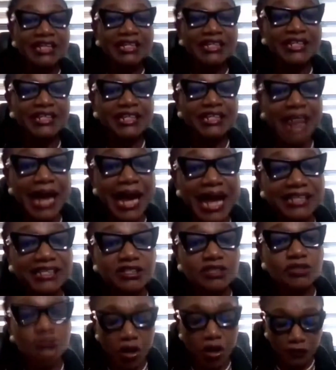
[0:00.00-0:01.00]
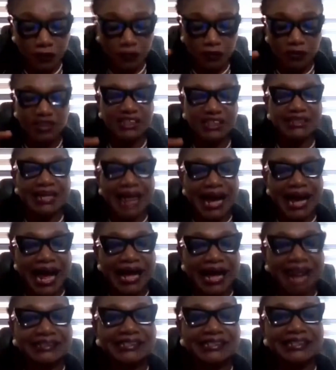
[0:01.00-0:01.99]
She has done the
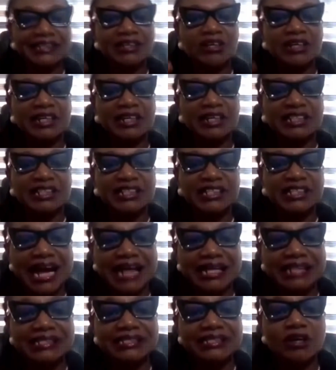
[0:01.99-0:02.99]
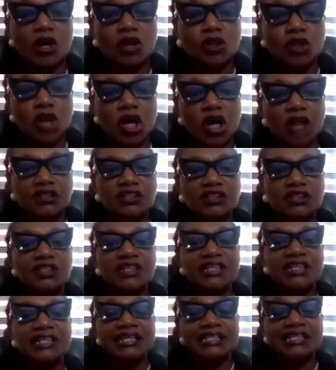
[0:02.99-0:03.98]
act, she has authored
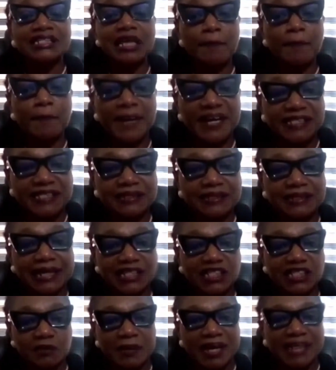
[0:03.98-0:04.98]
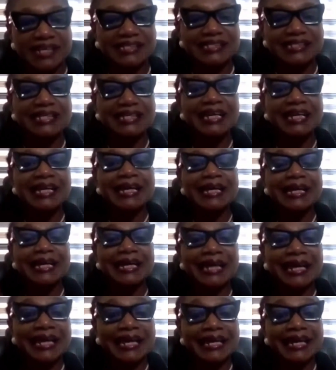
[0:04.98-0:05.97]
the same press statement
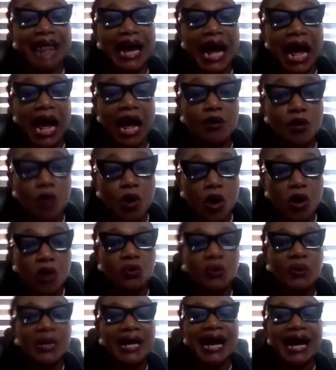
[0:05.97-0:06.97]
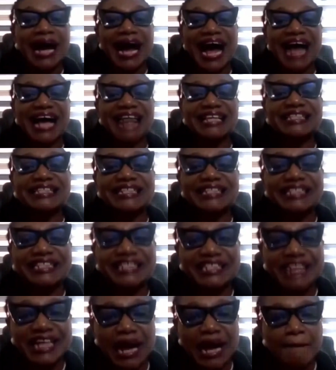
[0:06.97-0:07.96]
in her role as the
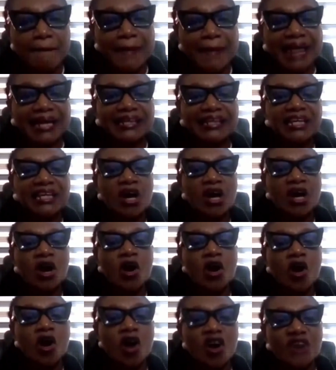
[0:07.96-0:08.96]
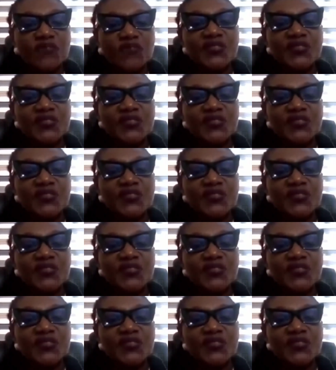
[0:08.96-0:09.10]
chairman of